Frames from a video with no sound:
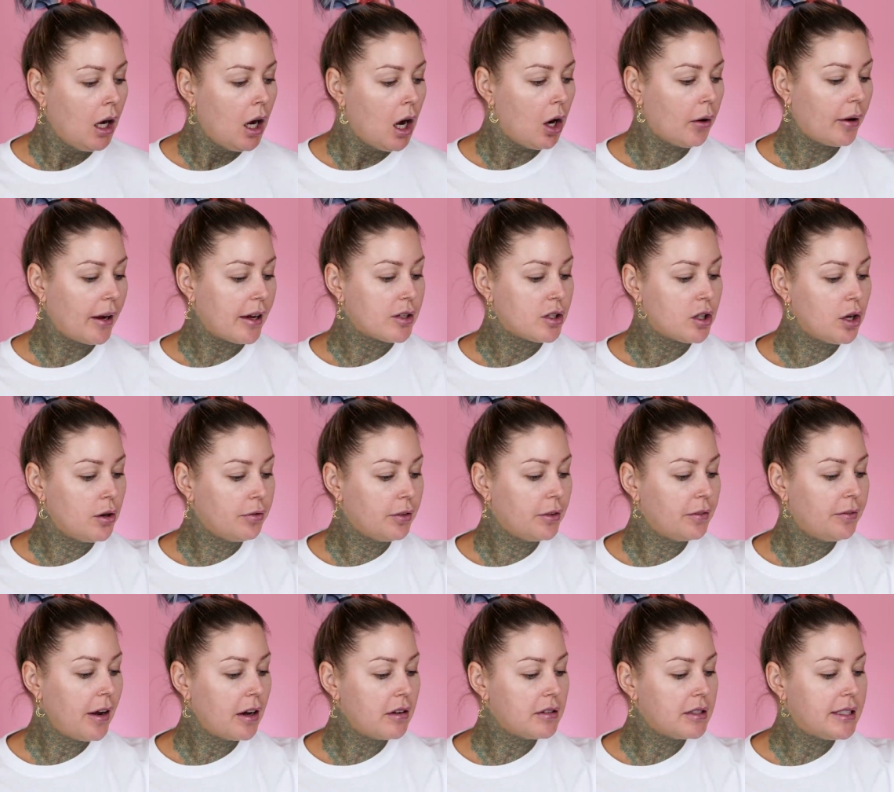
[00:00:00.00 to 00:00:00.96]
Okay, so for
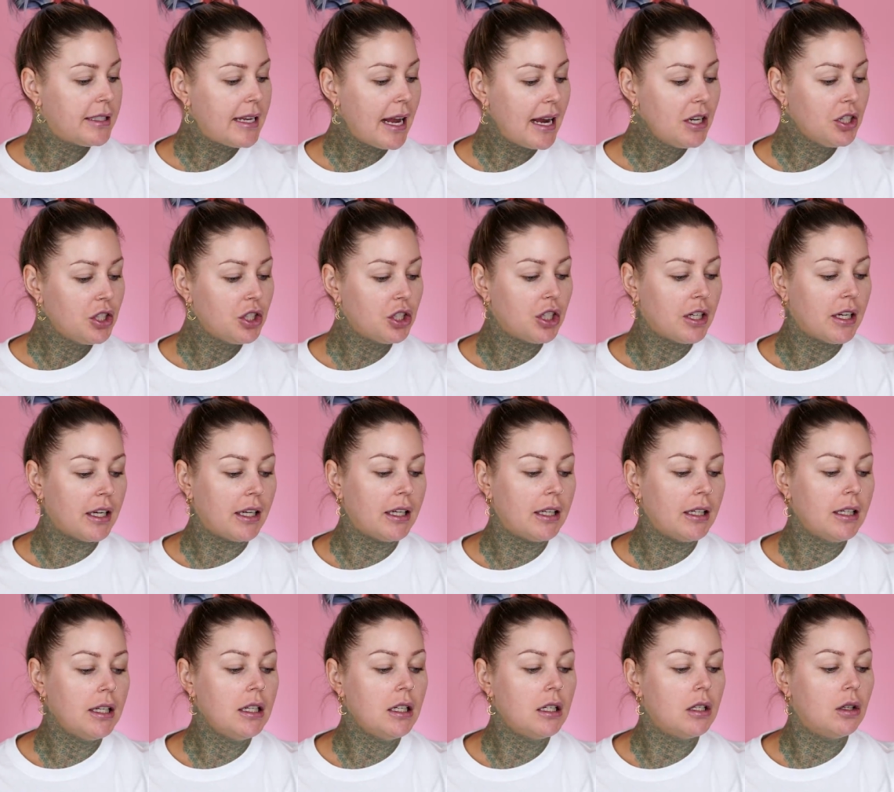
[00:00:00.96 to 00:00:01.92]

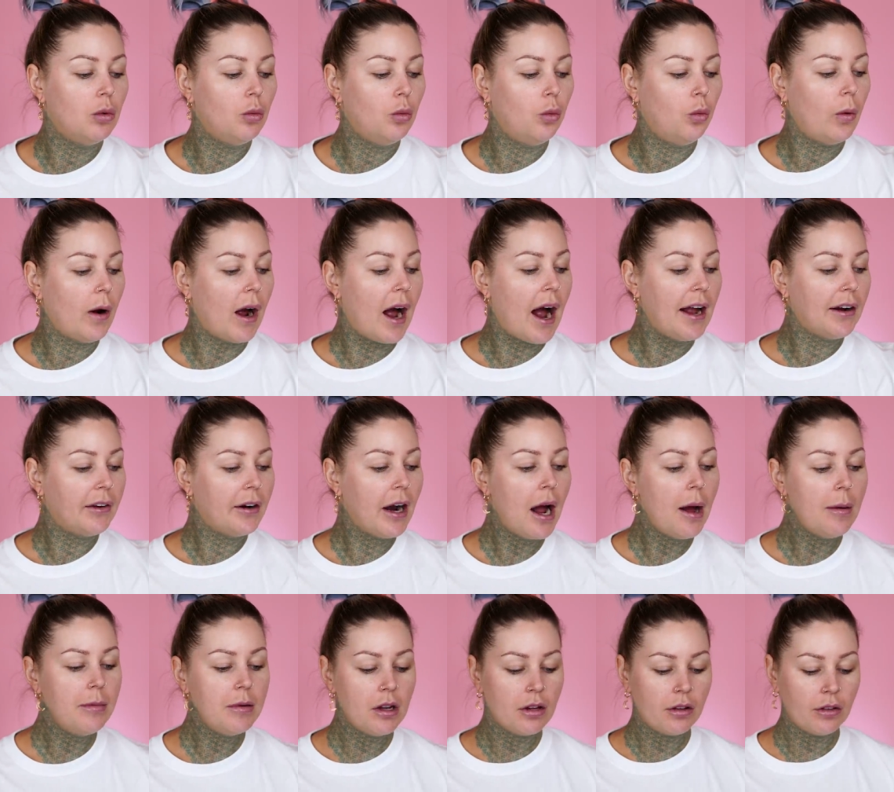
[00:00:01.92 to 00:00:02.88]
foundation, I
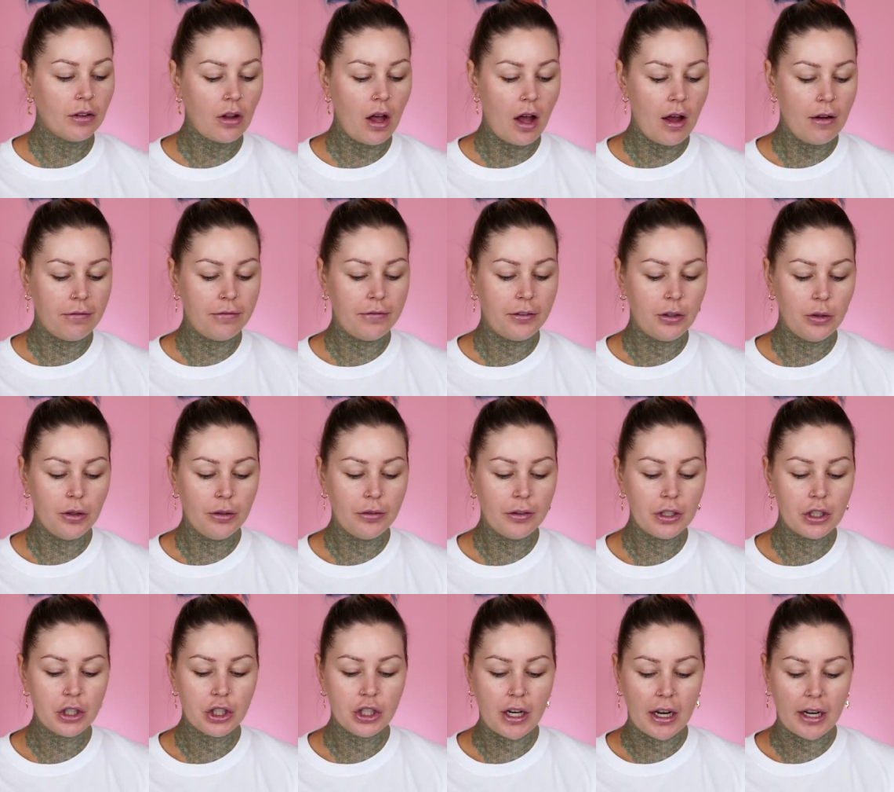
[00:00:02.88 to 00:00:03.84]
grabbed a few
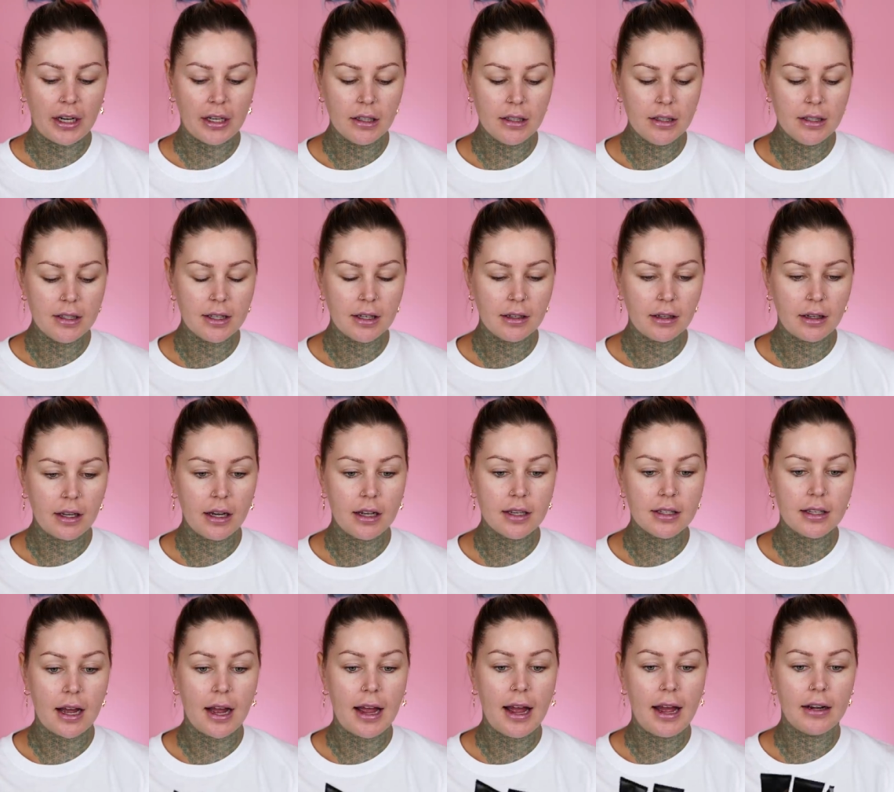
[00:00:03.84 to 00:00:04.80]
different shades
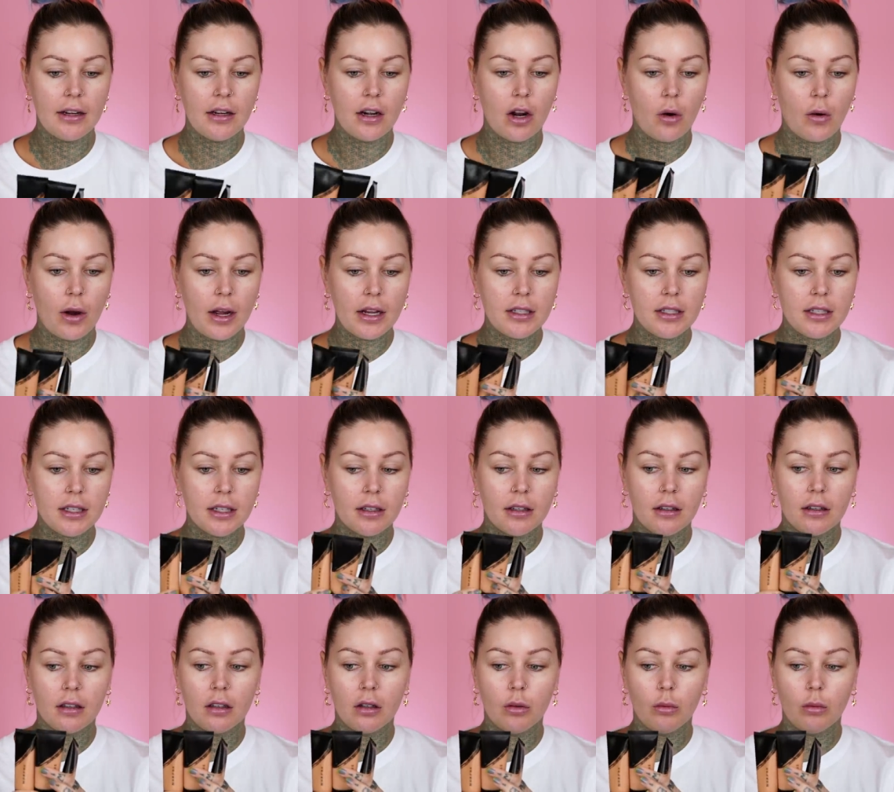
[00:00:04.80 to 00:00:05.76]
because I had no
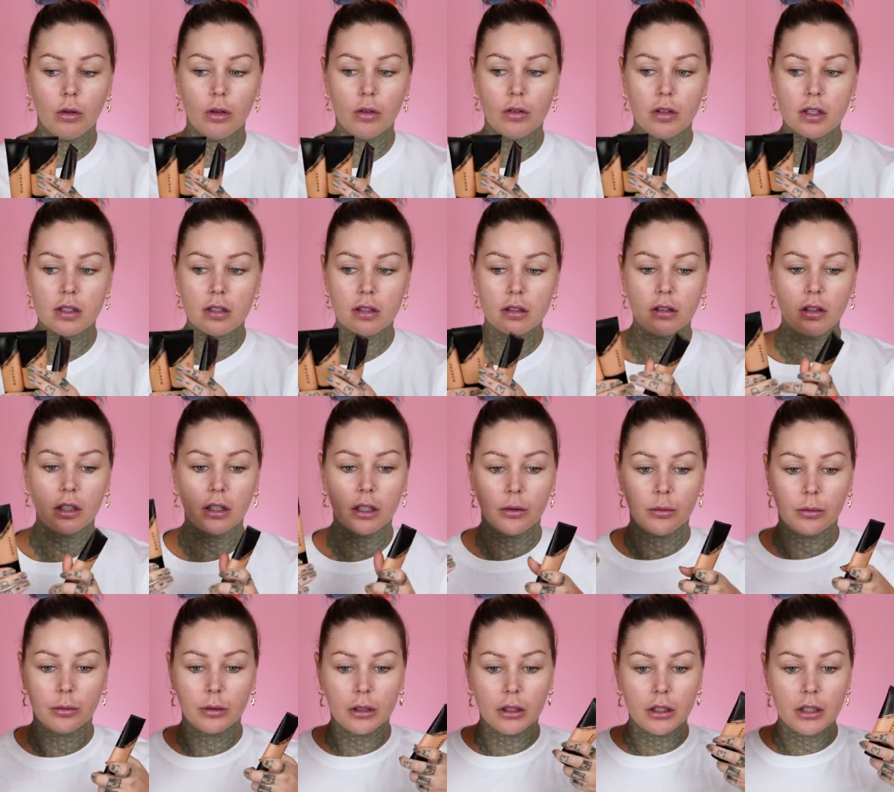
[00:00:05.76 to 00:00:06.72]
idea. Whoa, these are
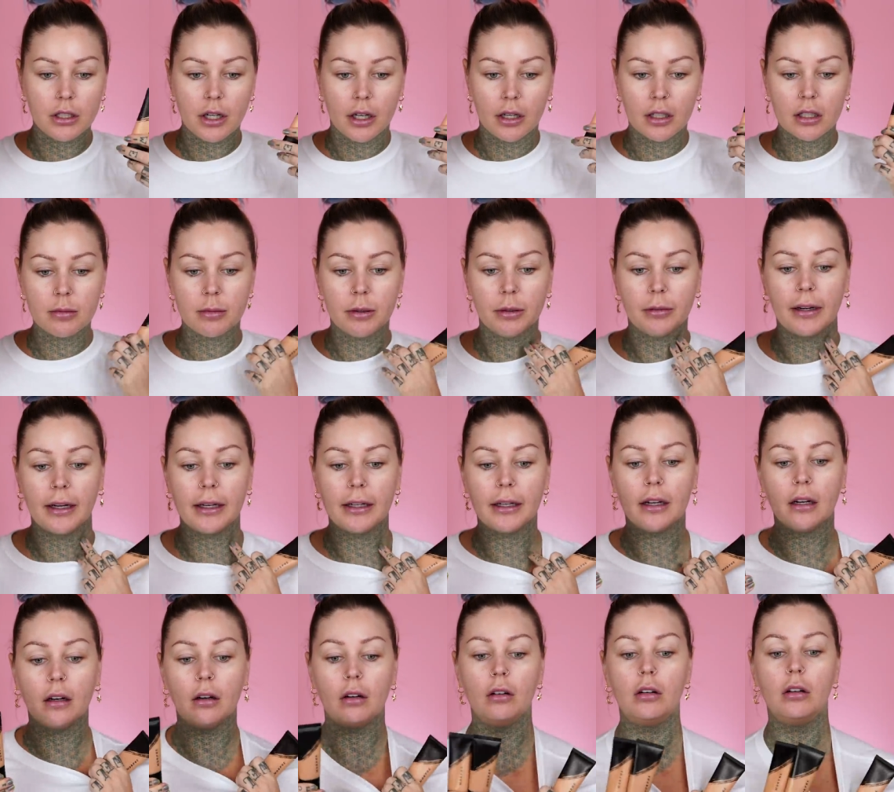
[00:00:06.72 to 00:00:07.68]
looking really dark to me right
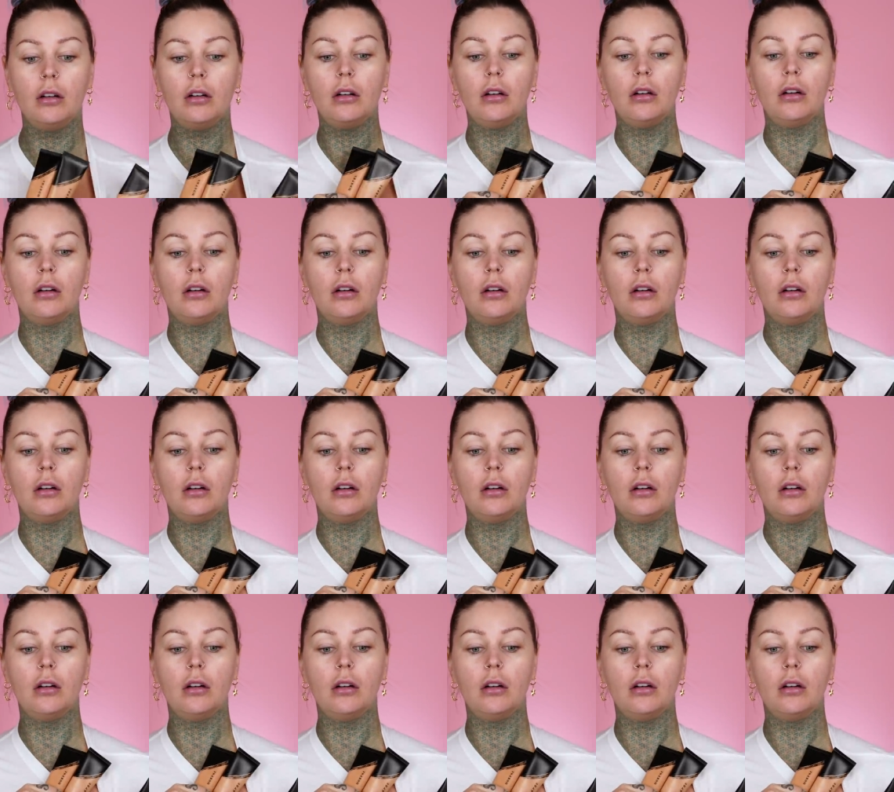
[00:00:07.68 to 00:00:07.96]
now.